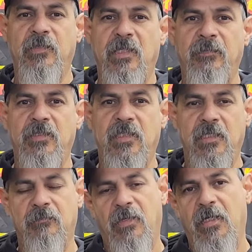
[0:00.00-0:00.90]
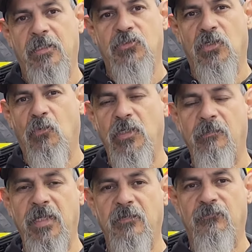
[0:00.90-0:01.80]
and I've been thinking about it. So I want to
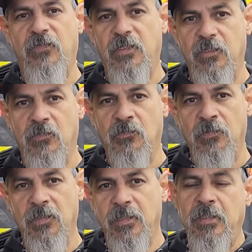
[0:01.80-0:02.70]
make a video